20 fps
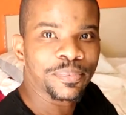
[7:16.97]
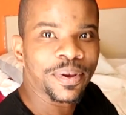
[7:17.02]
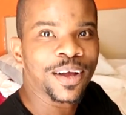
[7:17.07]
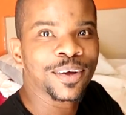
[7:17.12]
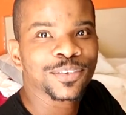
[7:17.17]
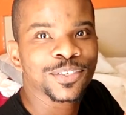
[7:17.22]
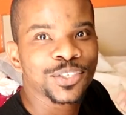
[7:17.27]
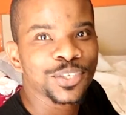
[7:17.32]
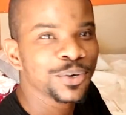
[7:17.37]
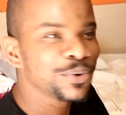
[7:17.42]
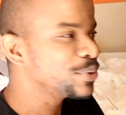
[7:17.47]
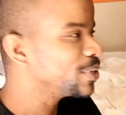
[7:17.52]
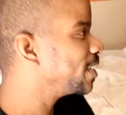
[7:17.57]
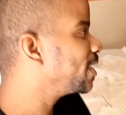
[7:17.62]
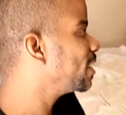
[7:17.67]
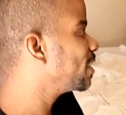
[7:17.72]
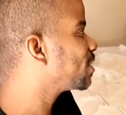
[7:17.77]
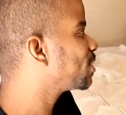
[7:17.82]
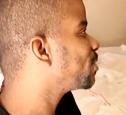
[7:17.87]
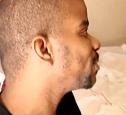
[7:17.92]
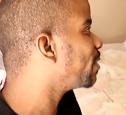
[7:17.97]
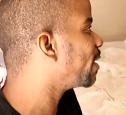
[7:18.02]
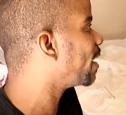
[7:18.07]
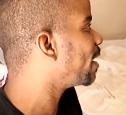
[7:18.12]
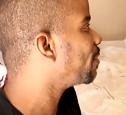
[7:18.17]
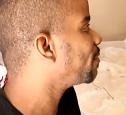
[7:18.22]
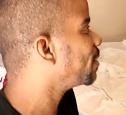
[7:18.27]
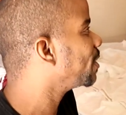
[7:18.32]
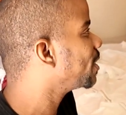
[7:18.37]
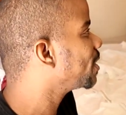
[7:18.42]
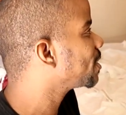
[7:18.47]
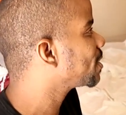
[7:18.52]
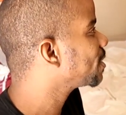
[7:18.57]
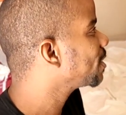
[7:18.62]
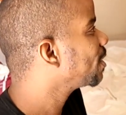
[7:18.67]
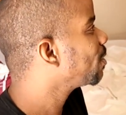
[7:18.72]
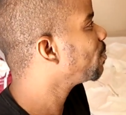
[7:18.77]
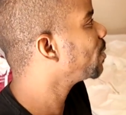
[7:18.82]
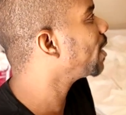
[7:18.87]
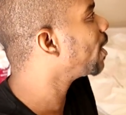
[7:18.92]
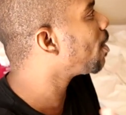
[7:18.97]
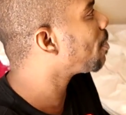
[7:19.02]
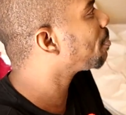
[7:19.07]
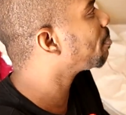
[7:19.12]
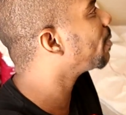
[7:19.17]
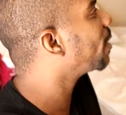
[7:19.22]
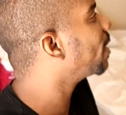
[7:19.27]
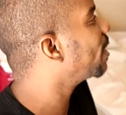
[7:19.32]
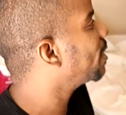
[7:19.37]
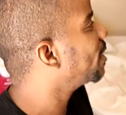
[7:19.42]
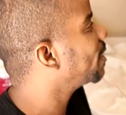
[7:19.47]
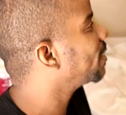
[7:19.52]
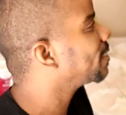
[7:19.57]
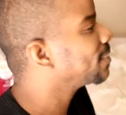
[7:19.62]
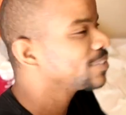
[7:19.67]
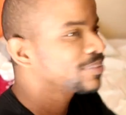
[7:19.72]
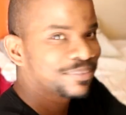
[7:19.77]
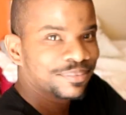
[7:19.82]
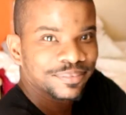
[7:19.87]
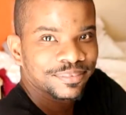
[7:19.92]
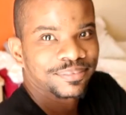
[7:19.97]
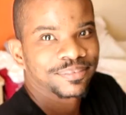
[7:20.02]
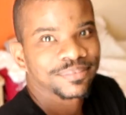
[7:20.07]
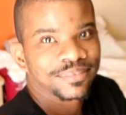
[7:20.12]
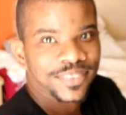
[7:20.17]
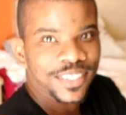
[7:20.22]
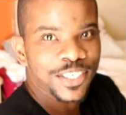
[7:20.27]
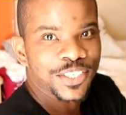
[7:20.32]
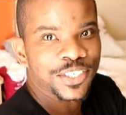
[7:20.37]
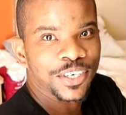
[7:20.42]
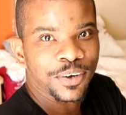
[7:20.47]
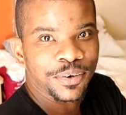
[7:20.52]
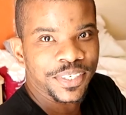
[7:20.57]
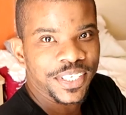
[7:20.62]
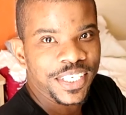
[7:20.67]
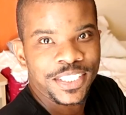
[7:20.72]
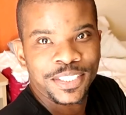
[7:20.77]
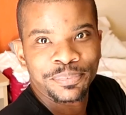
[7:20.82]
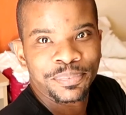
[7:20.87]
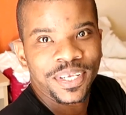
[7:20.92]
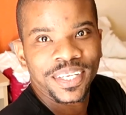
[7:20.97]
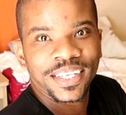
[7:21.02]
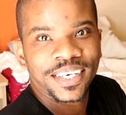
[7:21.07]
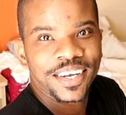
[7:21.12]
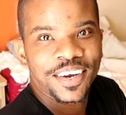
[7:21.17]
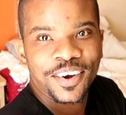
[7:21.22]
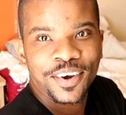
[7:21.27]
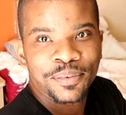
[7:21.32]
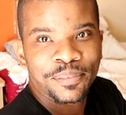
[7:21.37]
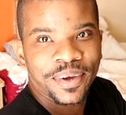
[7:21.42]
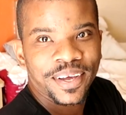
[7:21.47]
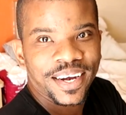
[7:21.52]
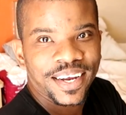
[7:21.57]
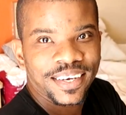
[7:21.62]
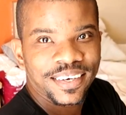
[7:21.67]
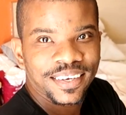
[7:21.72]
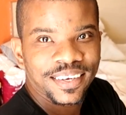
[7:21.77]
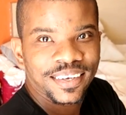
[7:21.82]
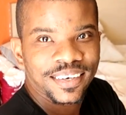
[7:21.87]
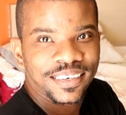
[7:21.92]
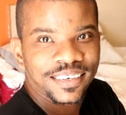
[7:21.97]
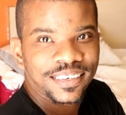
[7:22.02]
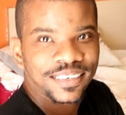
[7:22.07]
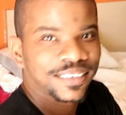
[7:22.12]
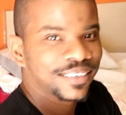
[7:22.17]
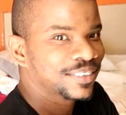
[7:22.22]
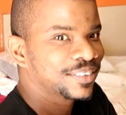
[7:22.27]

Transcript: about two years, two and a half years, with the help of my aunt. Cause you know, disability every month ain't nothing.